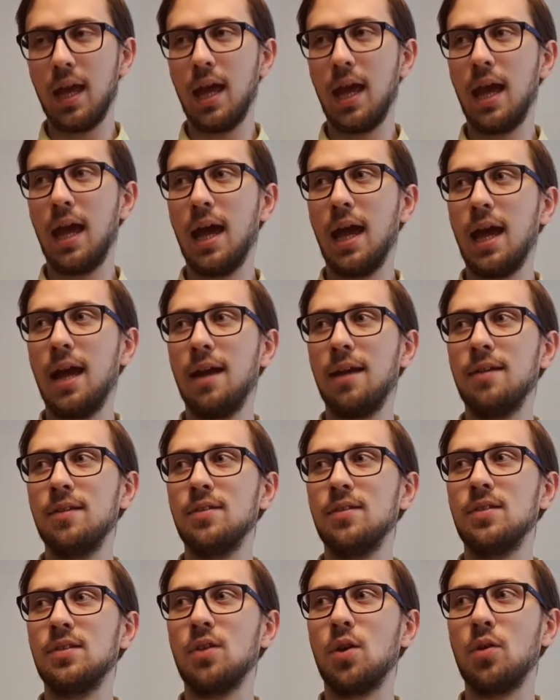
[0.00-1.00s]

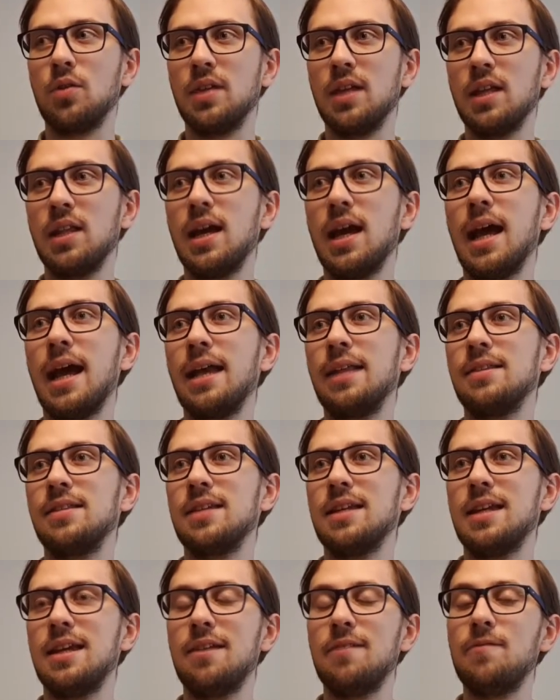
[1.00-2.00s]
And on the other hand,
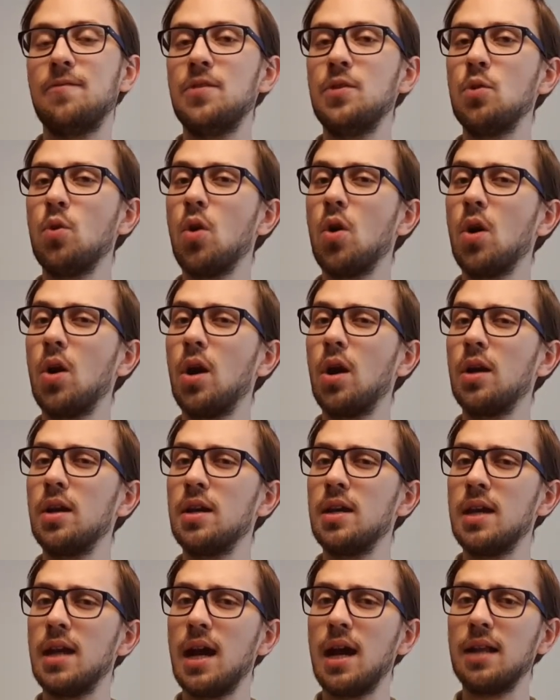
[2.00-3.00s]
if you are
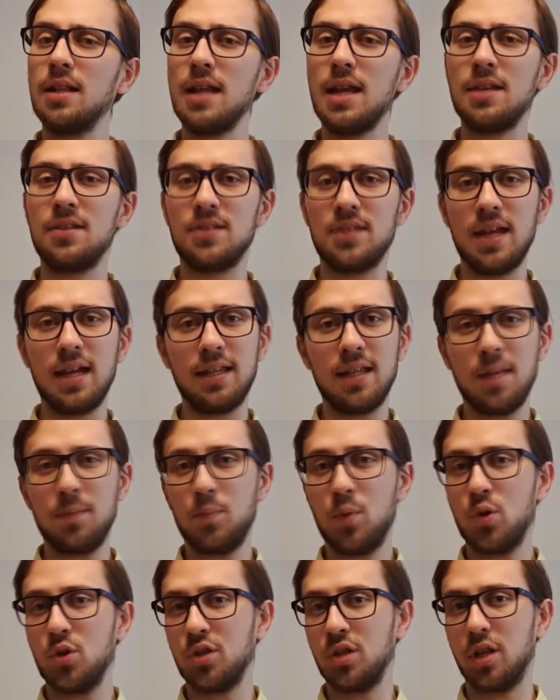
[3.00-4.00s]
not a take that
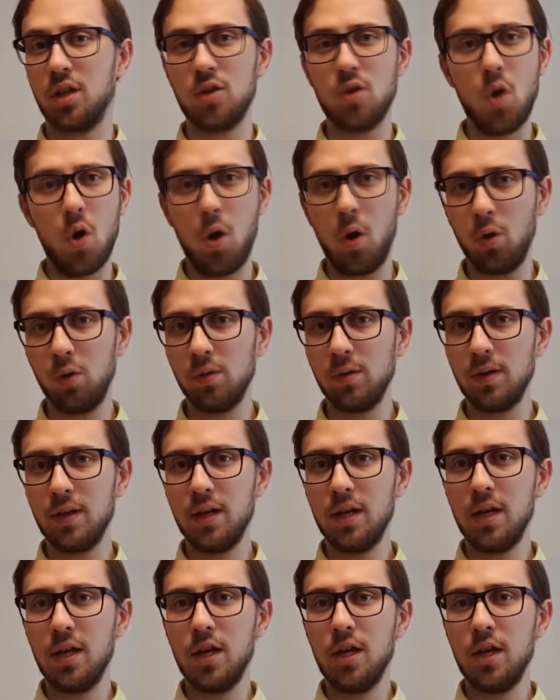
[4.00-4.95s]
person at all,